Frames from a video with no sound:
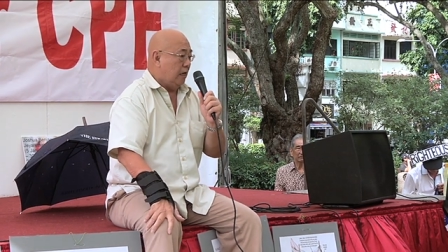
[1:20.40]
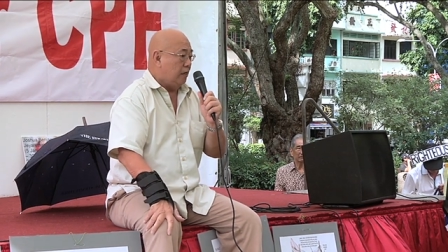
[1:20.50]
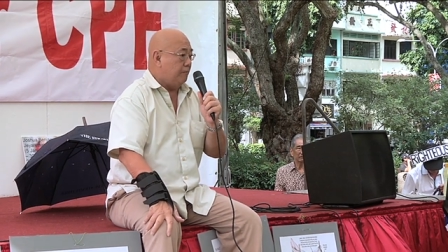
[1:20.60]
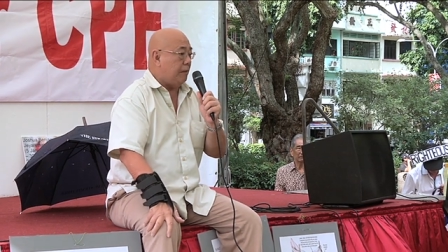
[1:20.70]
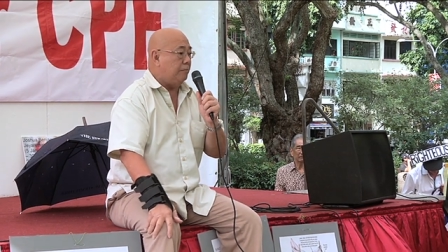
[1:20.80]
I
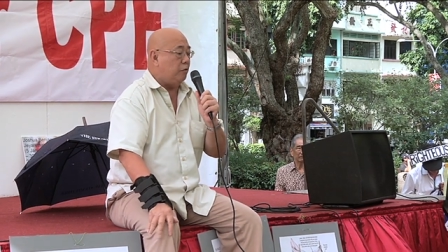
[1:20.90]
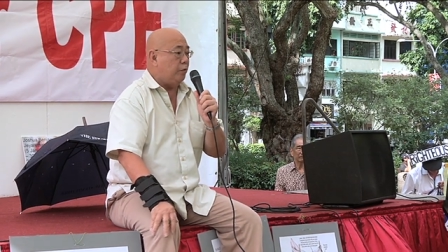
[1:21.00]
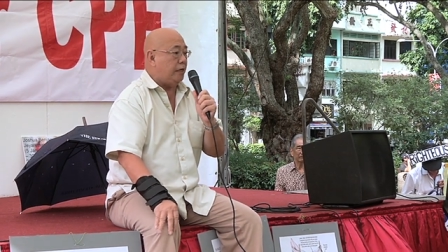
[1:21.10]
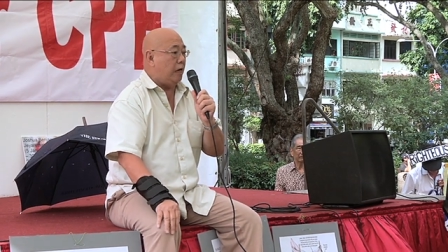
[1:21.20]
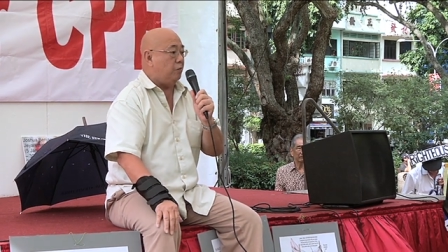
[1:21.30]
remember
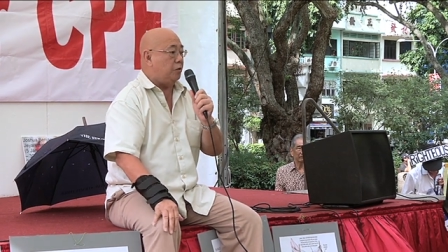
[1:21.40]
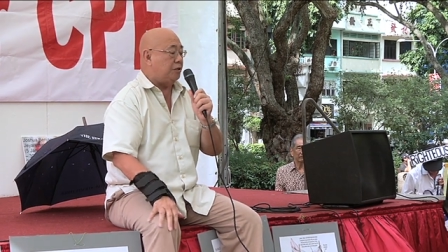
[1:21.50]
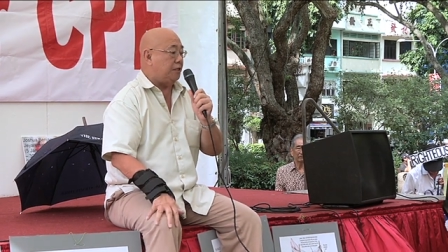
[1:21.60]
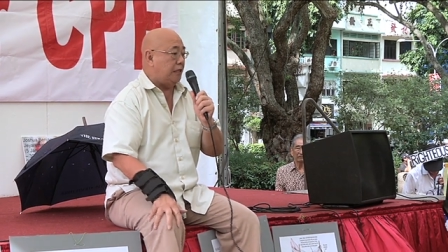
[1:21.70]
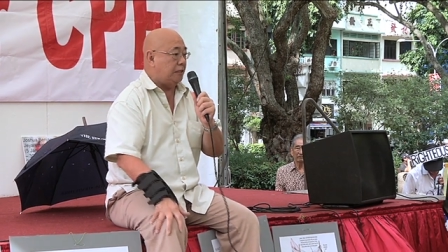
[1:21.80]
when I
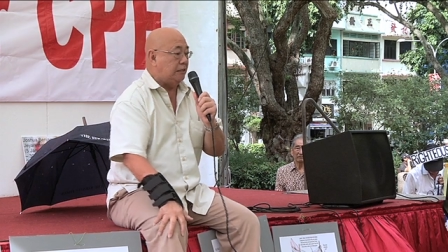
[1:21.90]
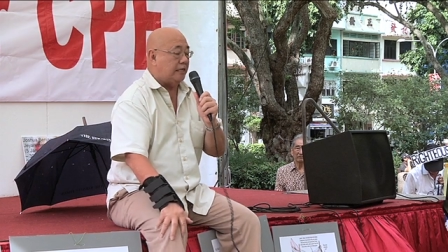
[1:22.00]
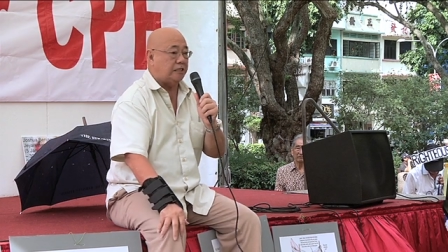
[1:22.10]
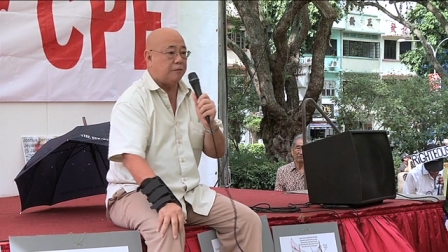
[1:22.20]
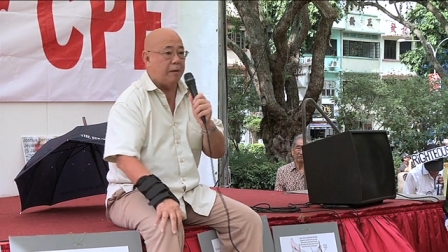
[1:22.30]
was in
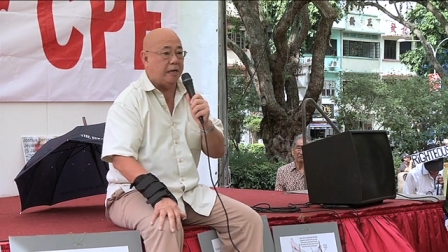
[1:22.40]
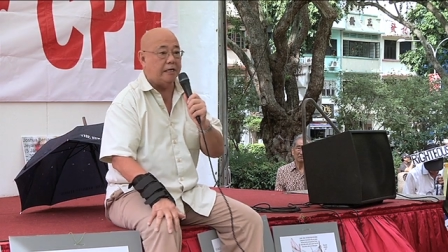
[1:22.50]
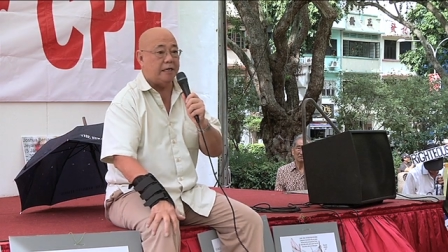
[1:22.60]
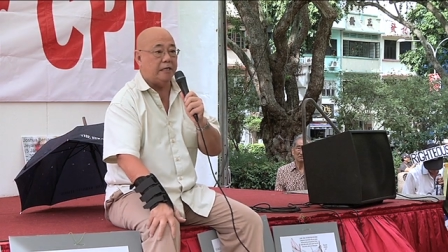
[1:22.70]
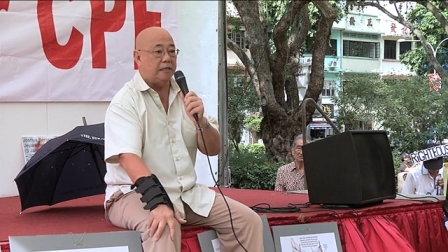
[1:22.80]

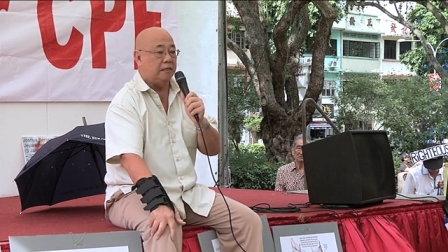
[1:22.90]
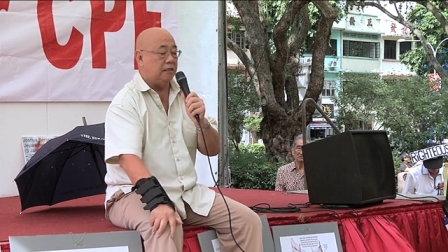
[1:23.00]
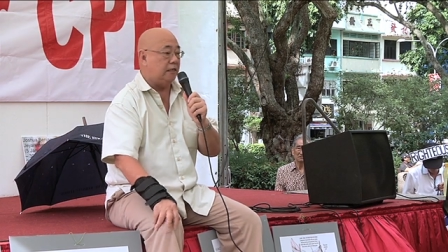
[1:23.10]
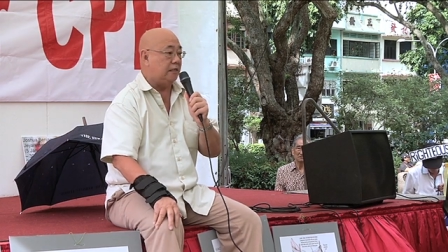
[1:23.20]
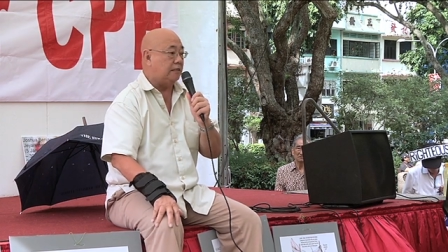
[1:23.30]
Tasmania
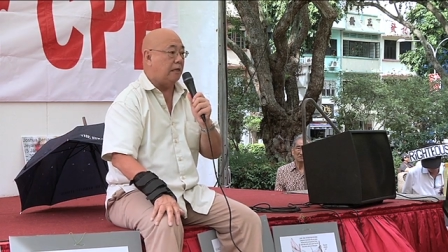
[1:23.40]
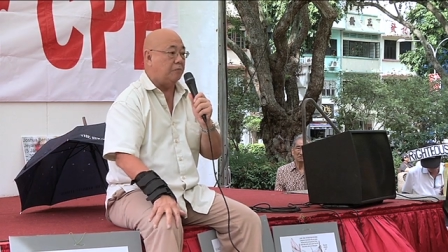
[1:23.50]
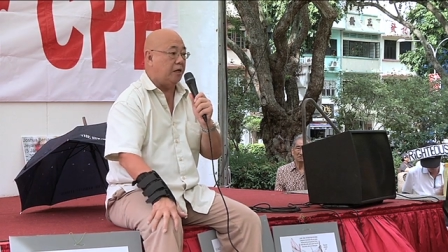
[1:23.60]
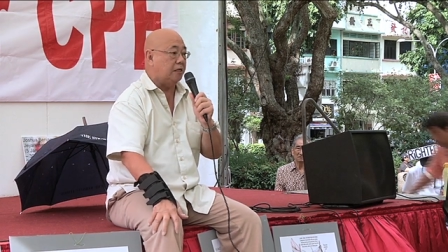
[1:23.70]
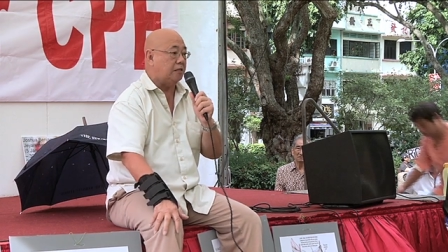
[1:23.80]
uh,
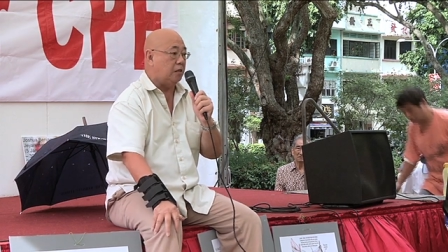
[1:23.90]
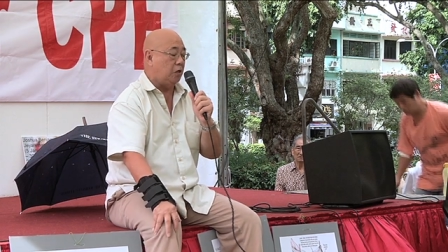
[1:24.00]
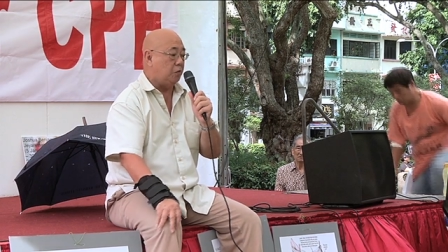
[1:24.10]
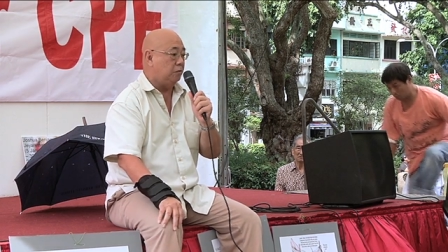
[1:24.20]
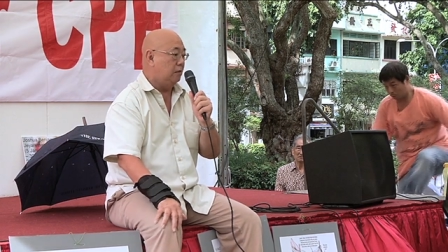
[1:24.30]
some years
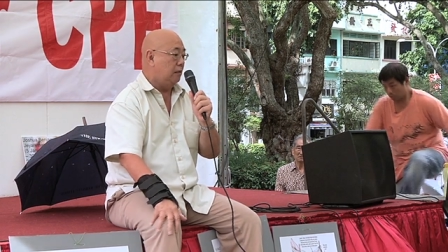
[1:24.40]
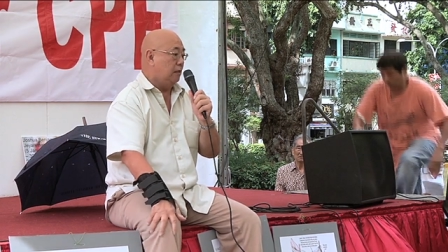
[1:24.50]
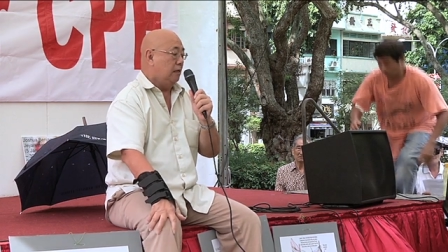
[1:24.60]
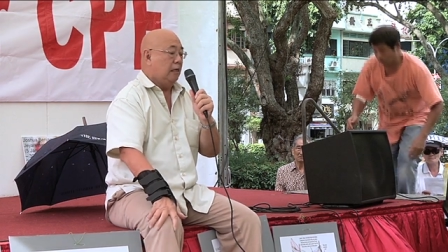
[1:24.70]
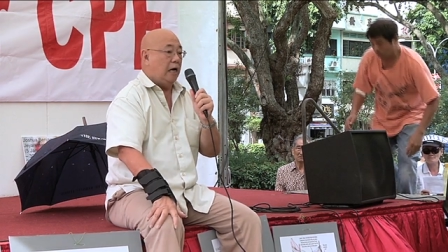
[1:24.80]
ago,
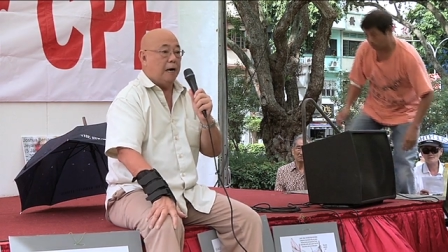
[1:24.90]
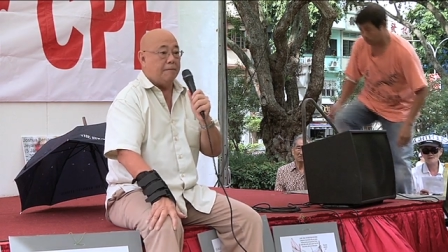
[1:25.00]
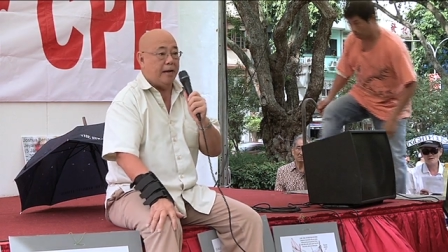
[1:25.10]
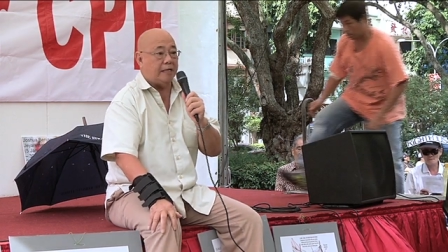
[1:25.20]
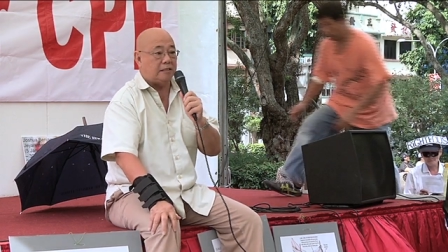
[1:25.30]
I
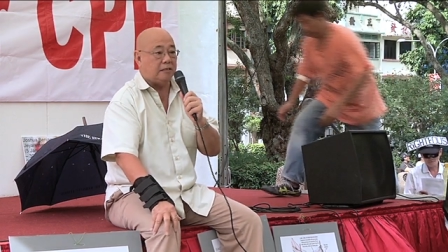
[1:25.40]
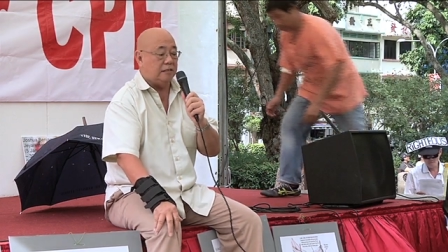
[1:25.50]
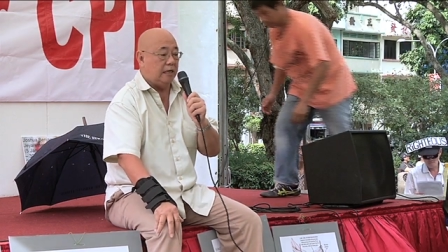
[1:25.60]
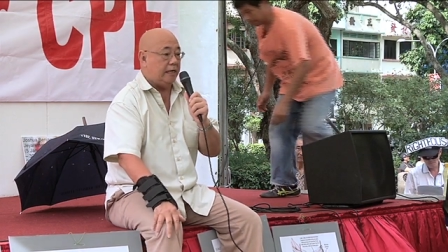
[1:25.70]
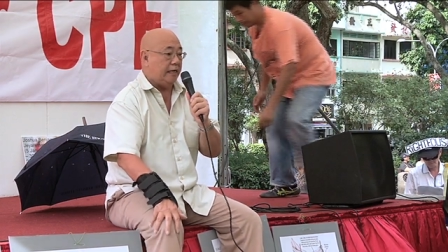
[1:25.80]
met
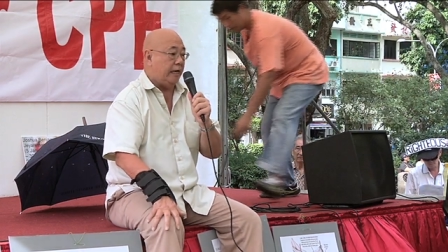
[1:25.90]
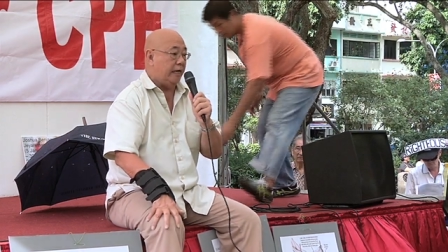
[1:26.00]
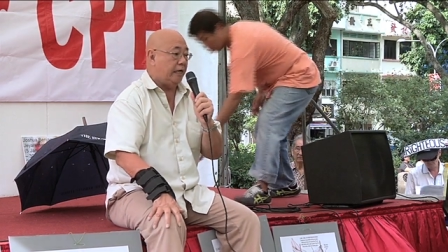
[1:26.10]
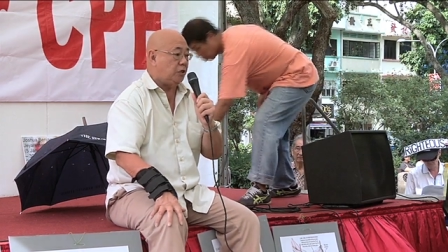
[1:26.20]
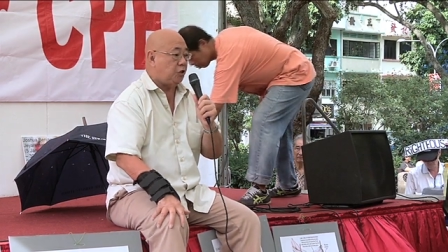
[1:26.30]

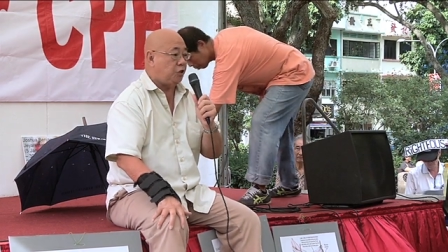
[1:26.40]
a